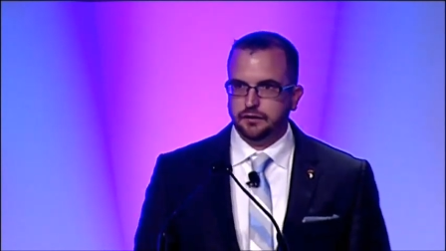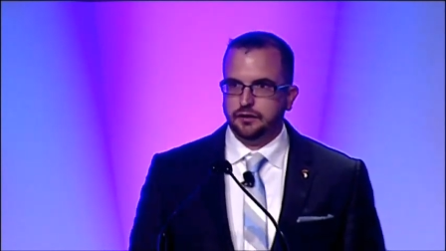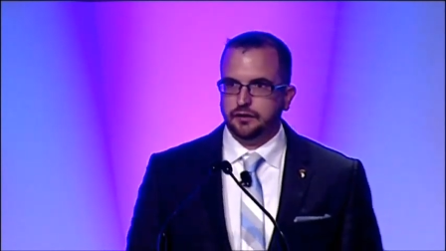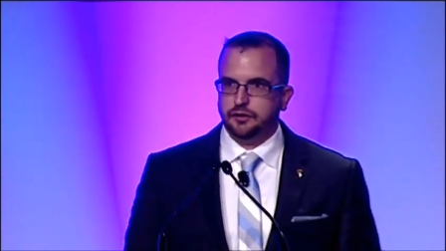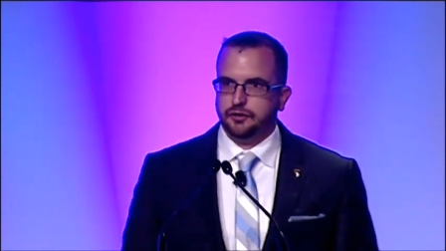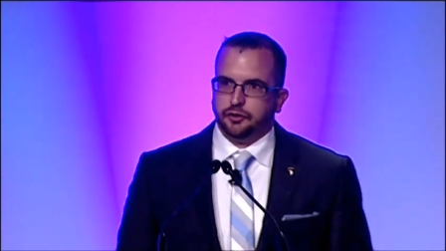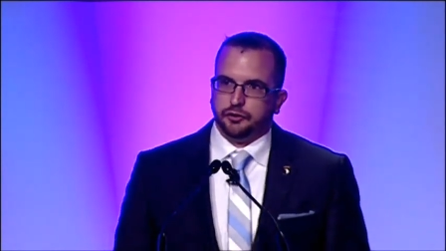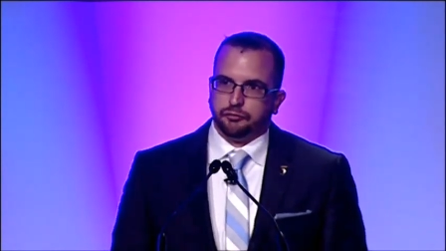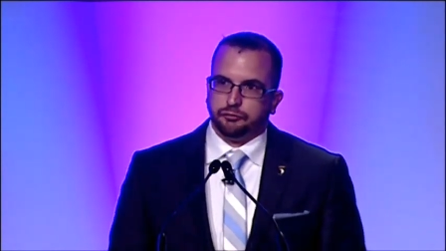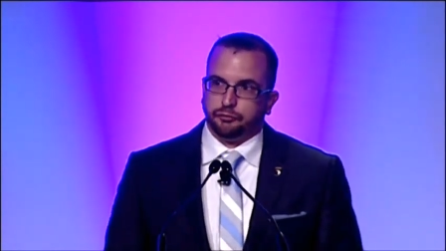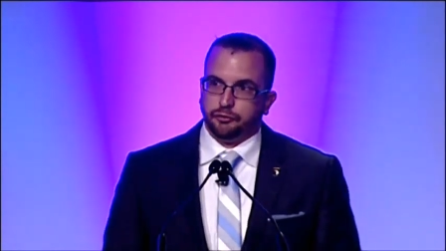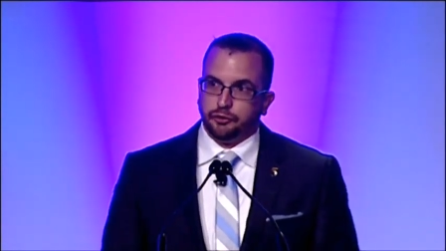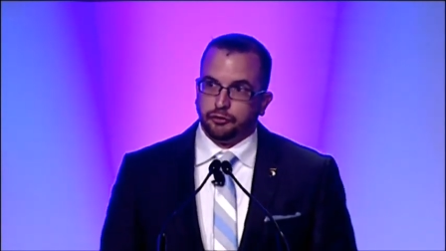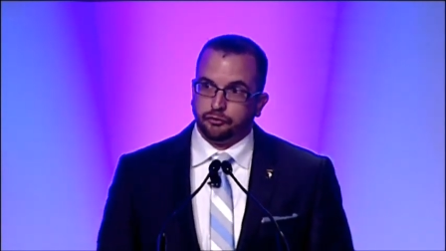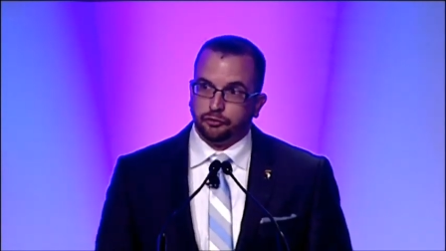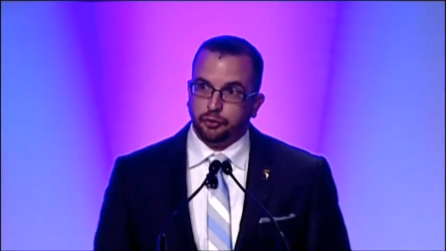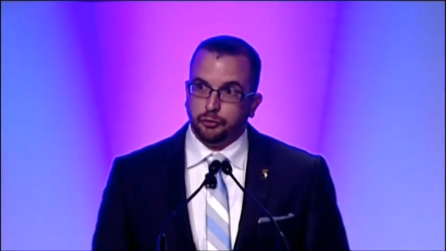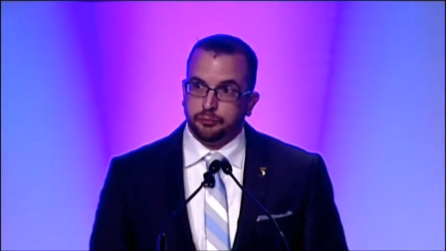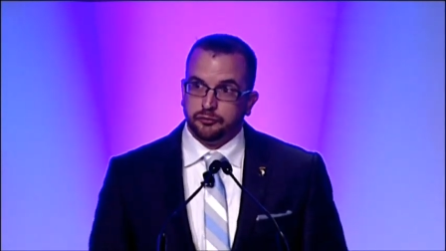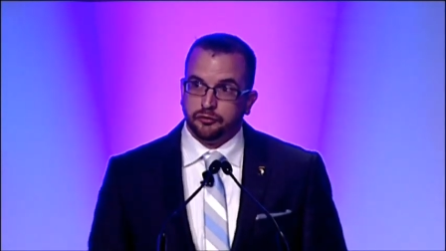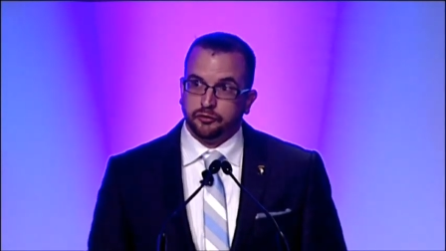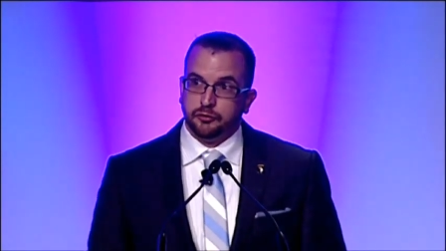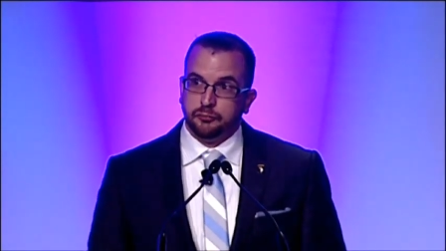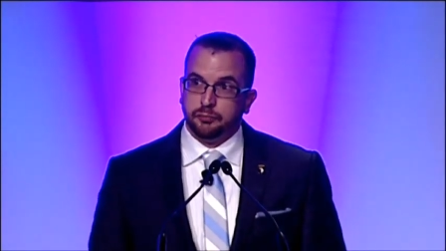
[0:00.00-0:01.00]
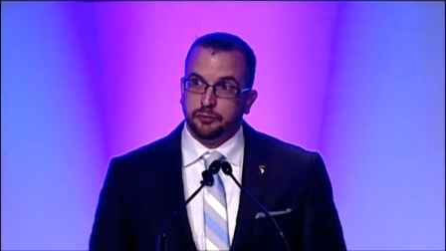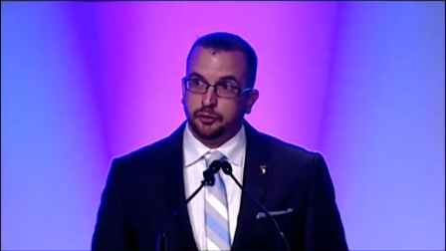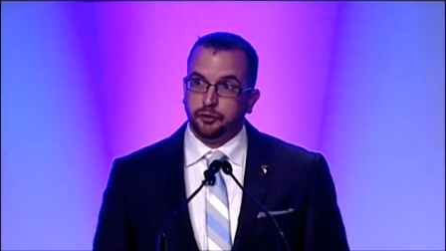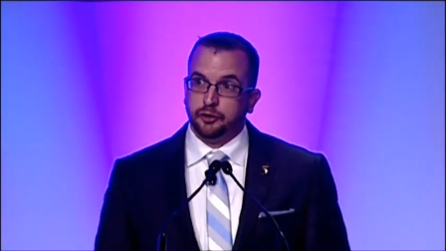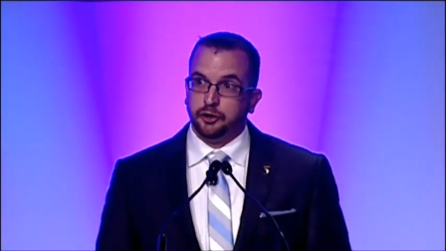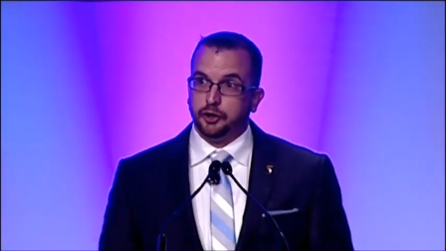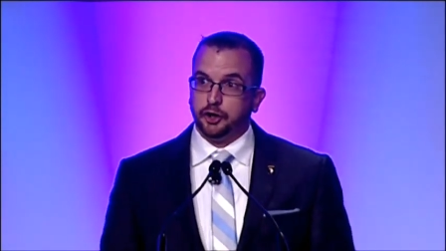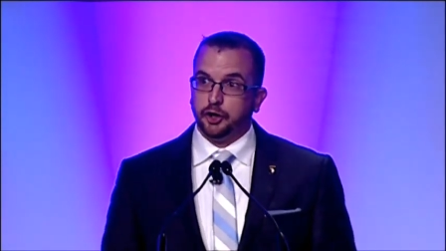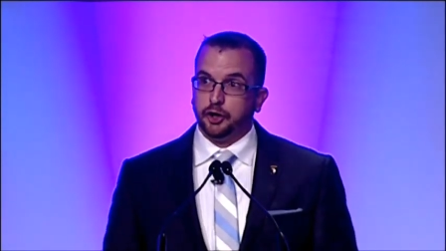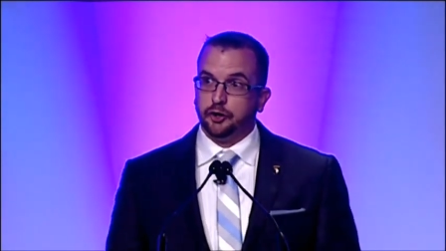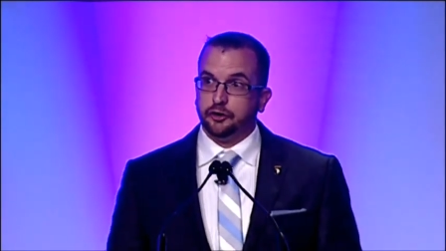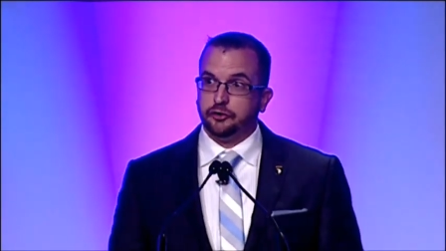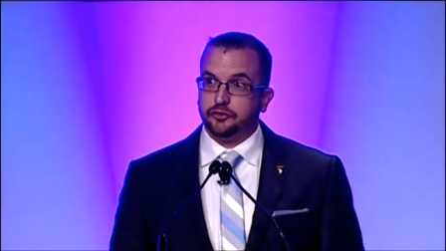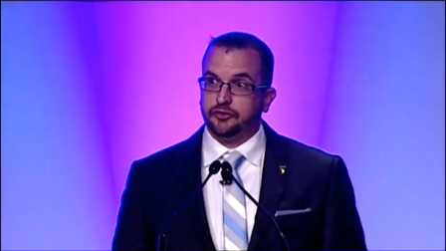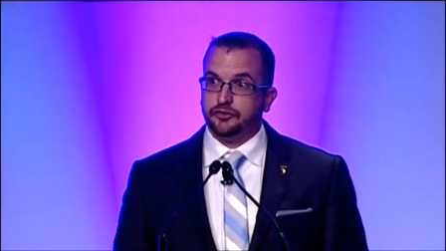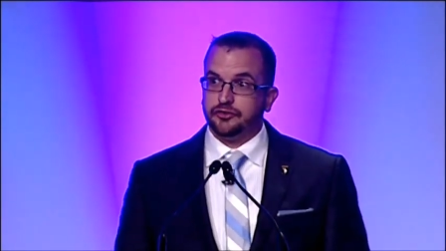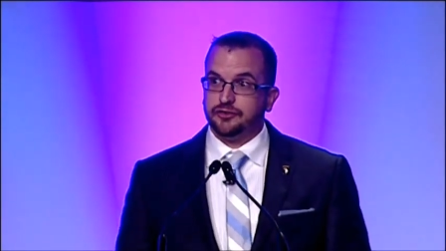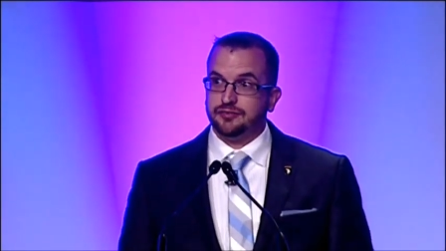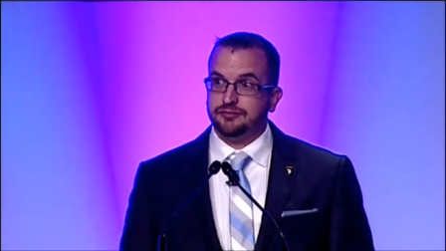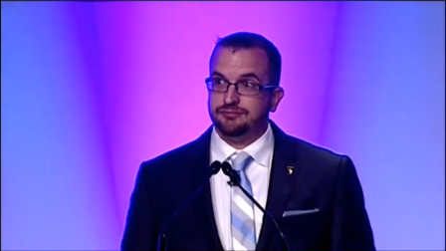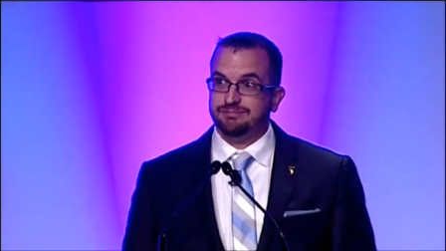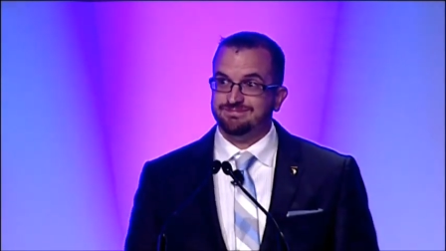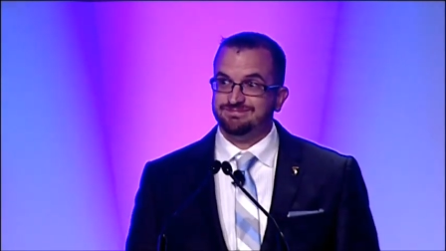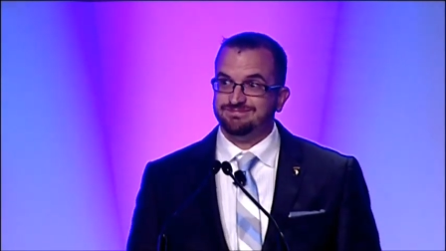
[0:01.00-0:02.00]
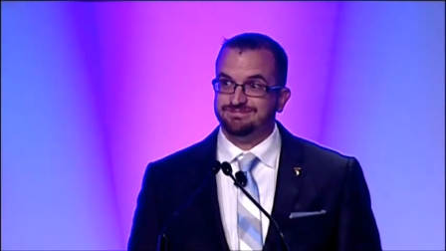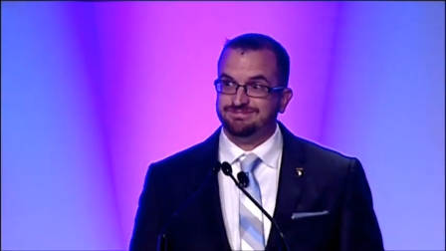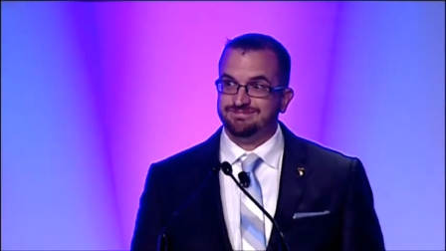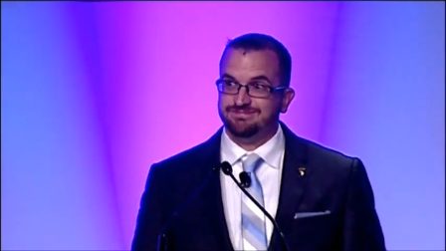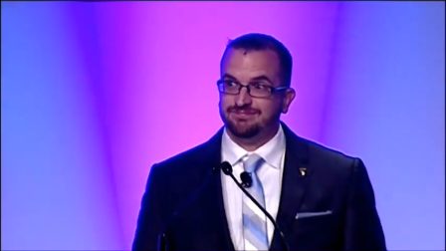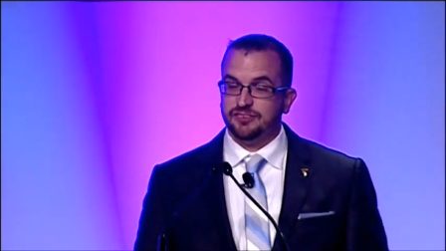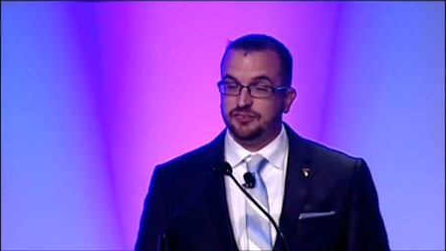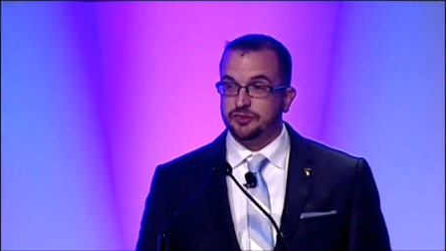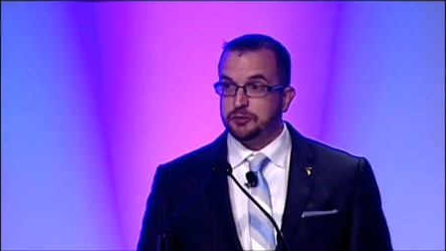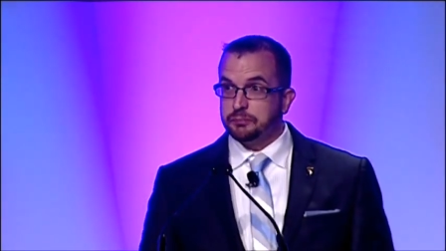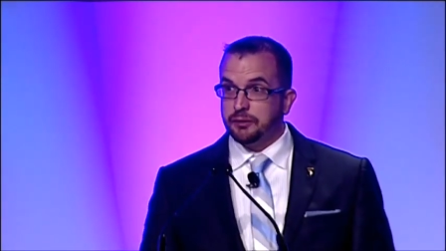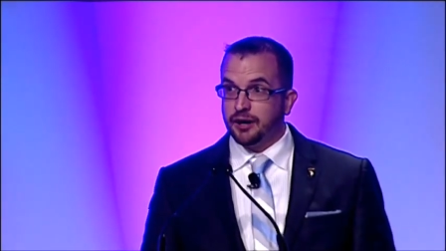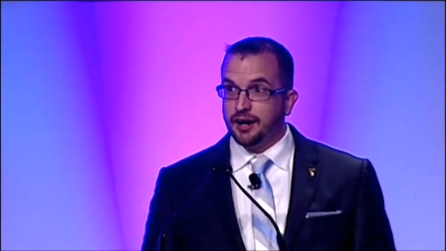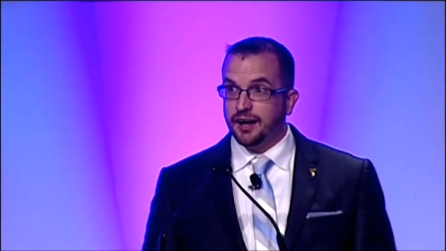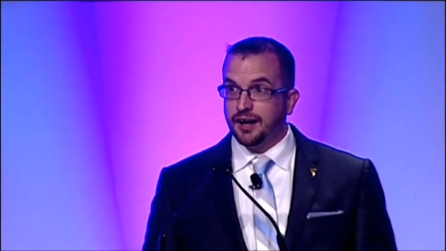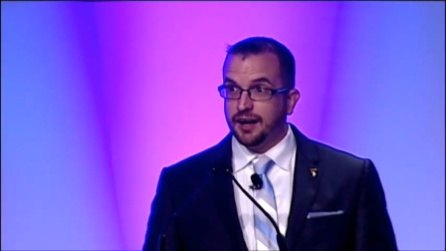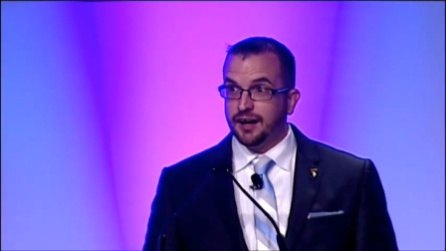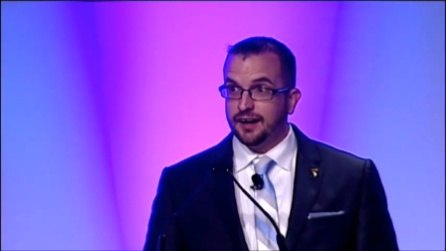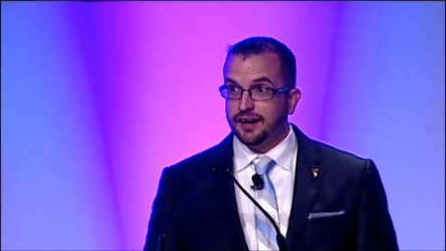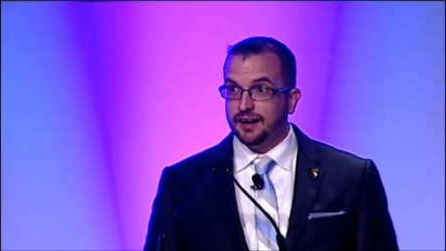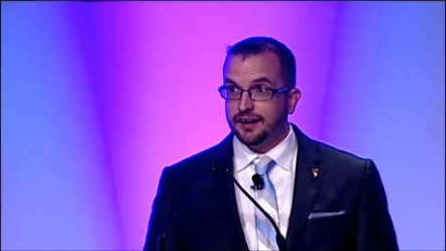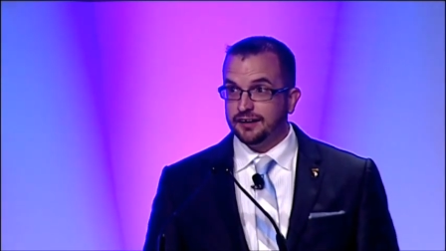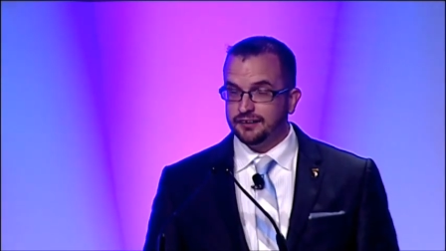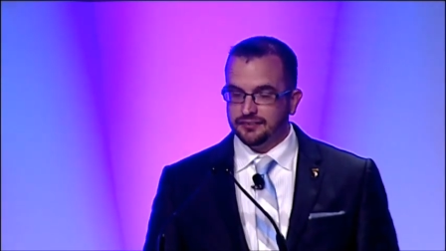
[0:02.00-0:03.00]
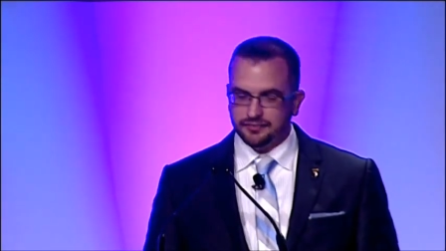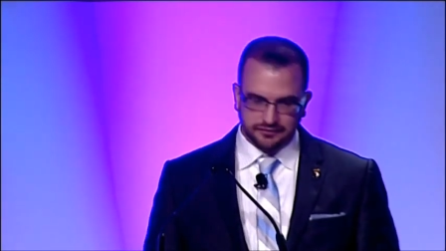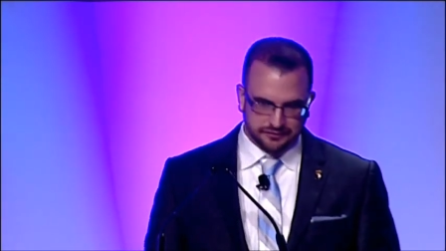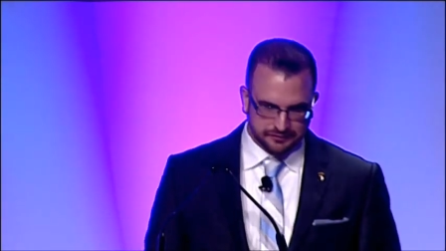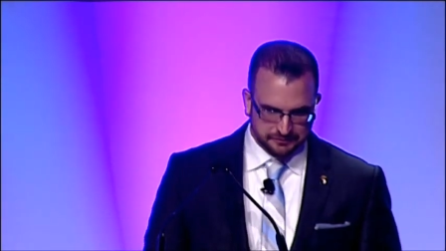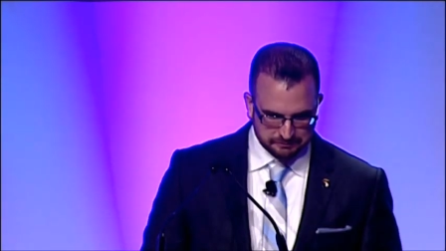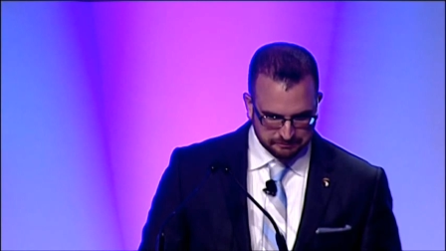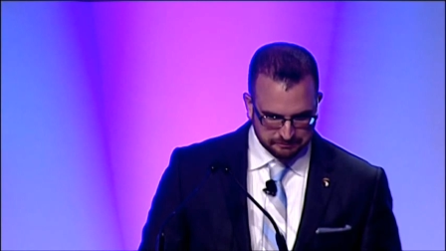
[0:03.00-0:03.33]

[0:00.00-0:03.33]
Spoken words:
The first group is computer nerds. Surprise!